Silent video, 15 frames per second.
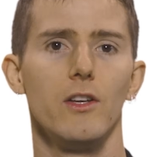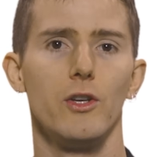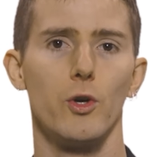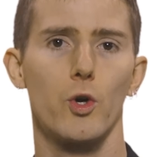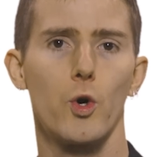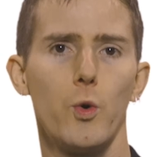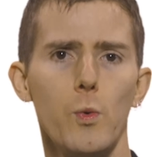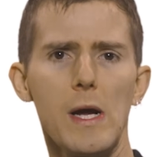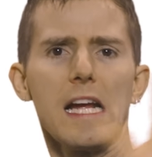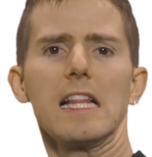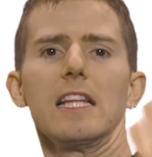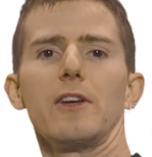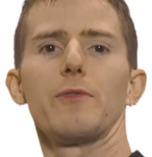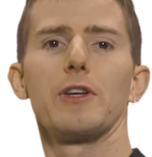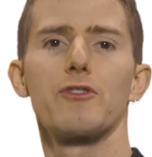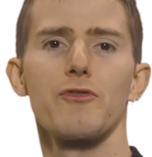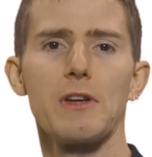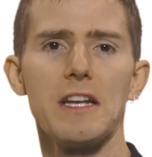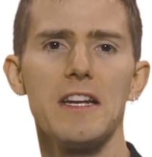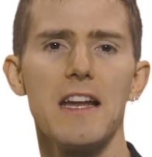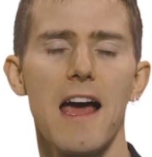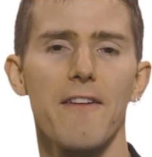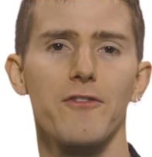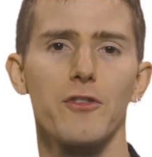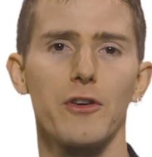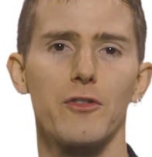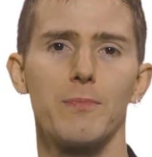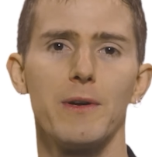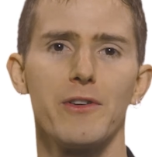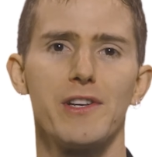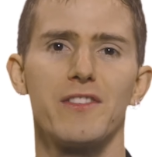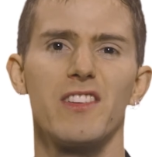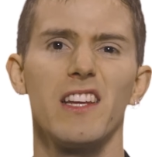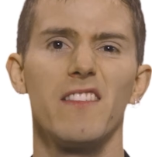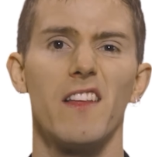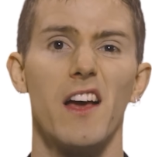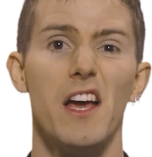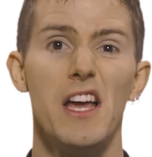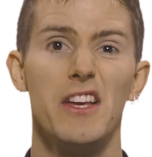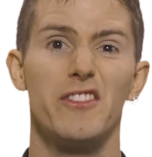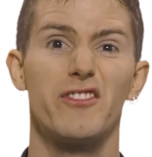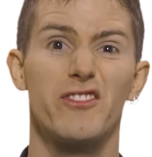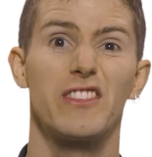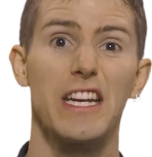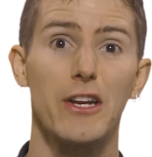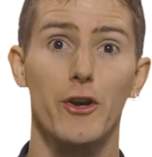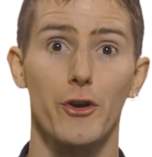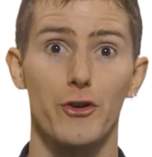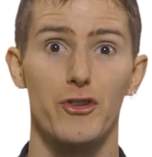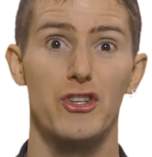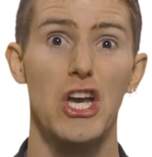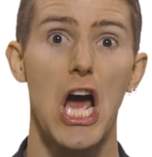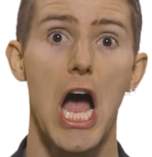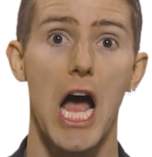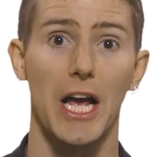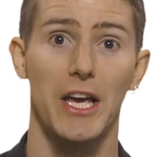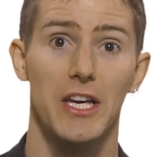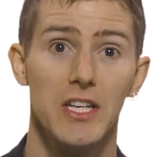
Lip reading: you quickly retreated after experiencing the sticker shock.